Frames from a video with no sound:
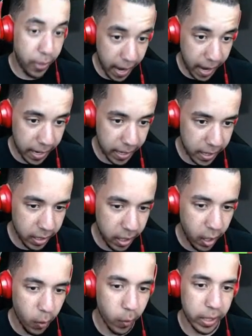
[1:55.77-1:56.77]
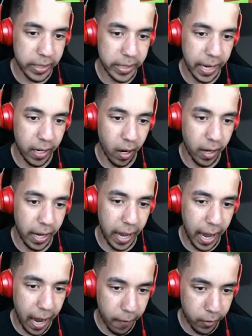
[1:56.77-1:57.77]
then we're going to take on
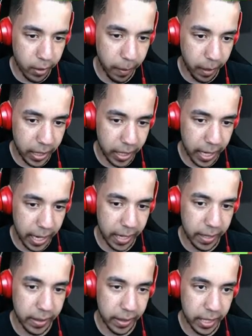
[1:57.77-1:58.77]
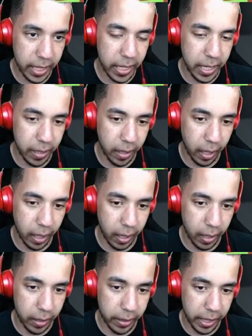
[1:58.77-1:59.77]
everybody in the,
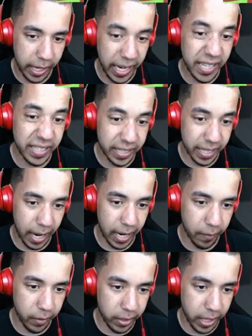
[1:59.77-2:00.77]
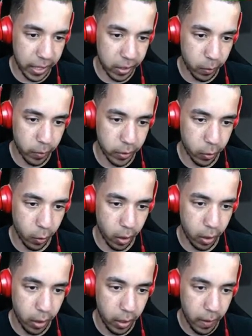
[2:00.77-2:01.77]
uh, the inside of the desert resort